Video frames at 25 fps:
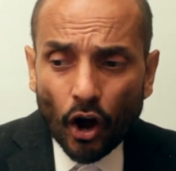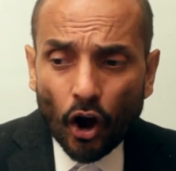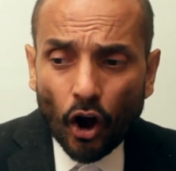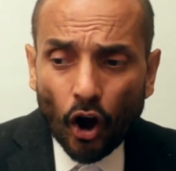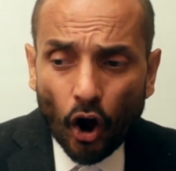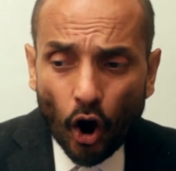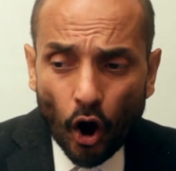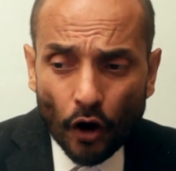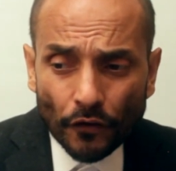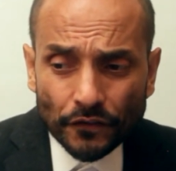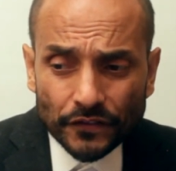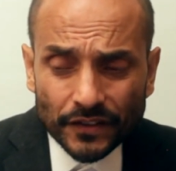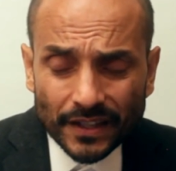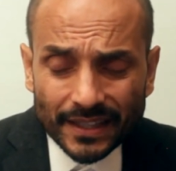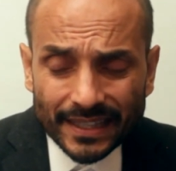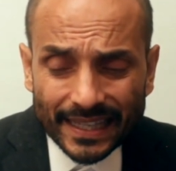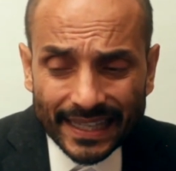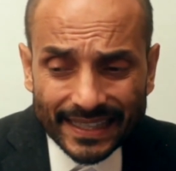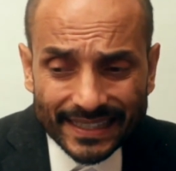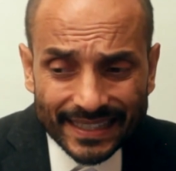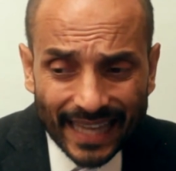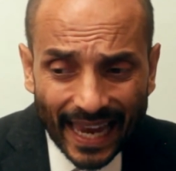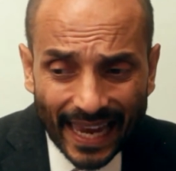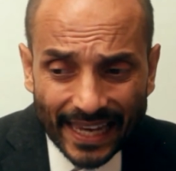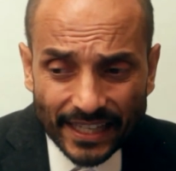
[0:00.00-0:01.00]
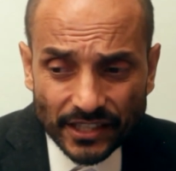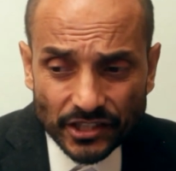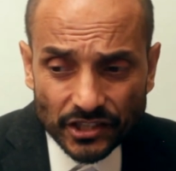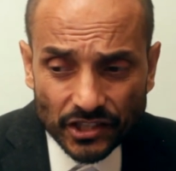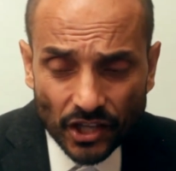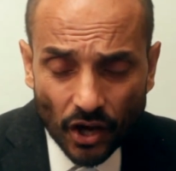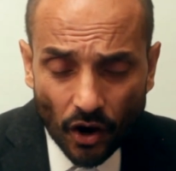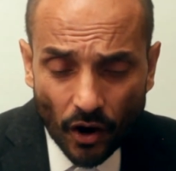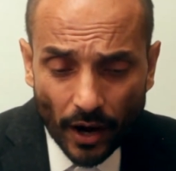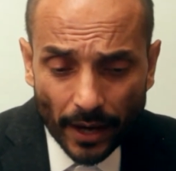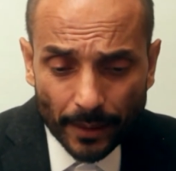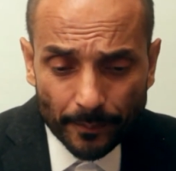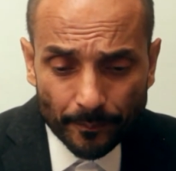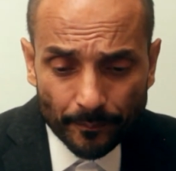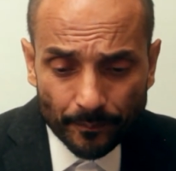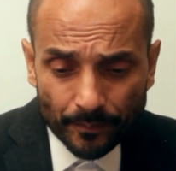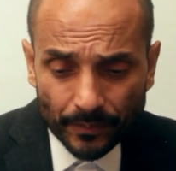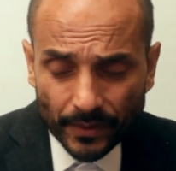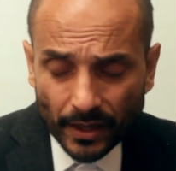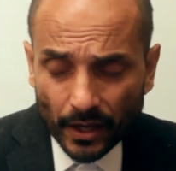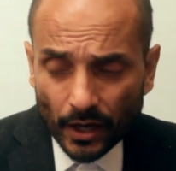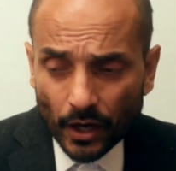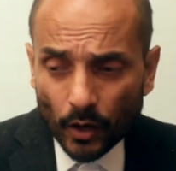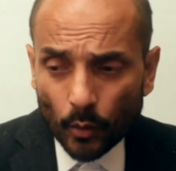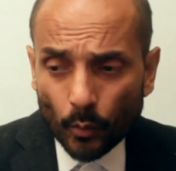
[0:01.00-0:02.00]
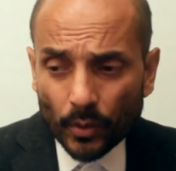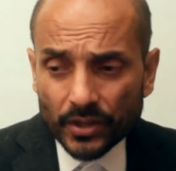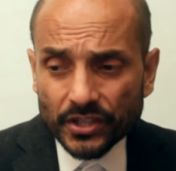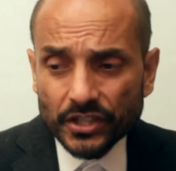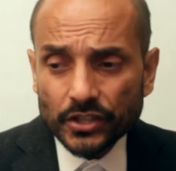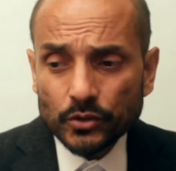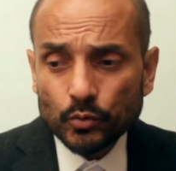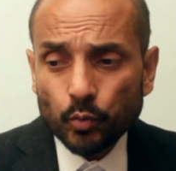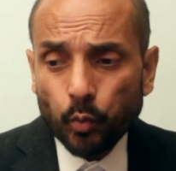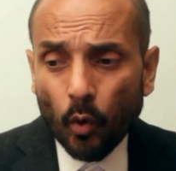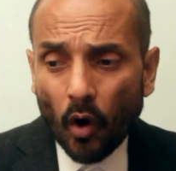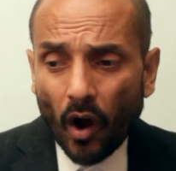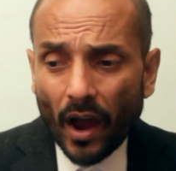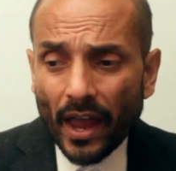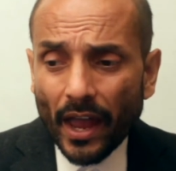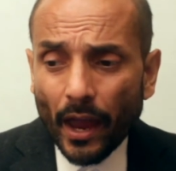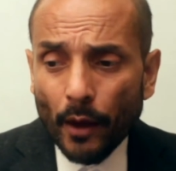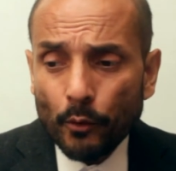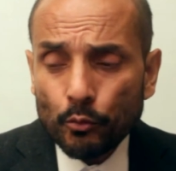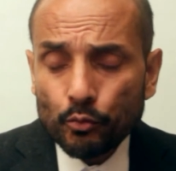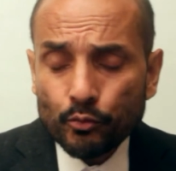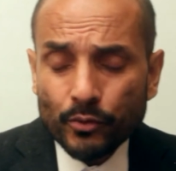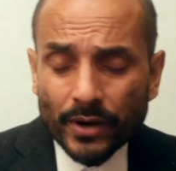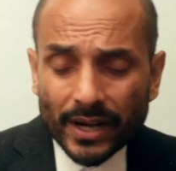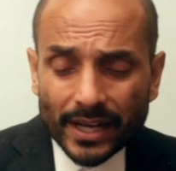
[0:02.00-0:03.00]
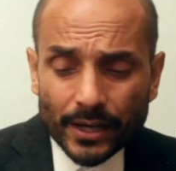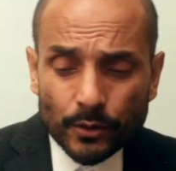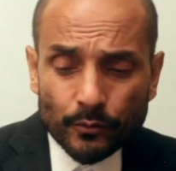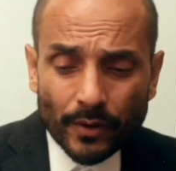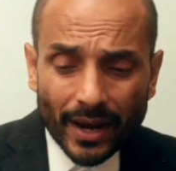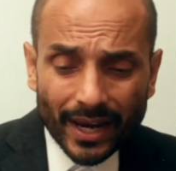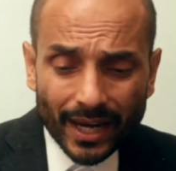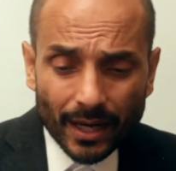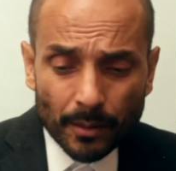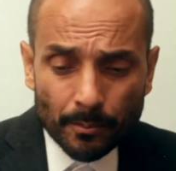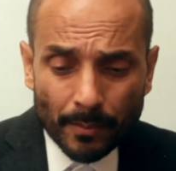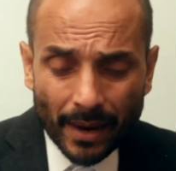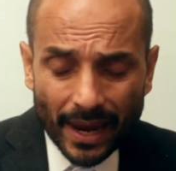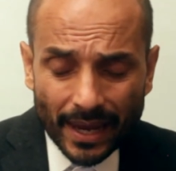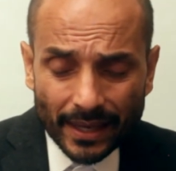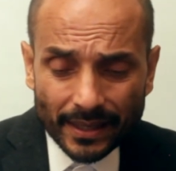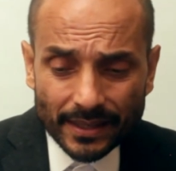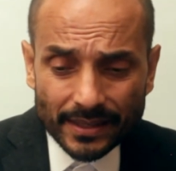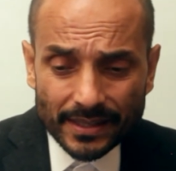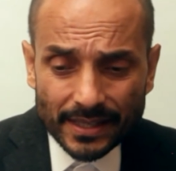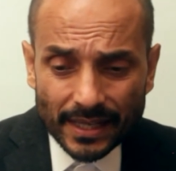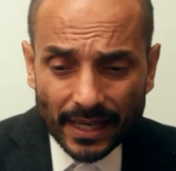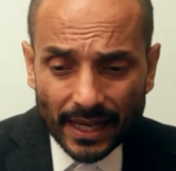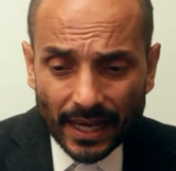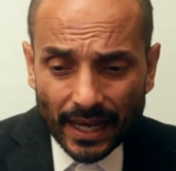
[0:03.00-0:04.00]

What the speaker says: Often it takes time, which is why I really recommend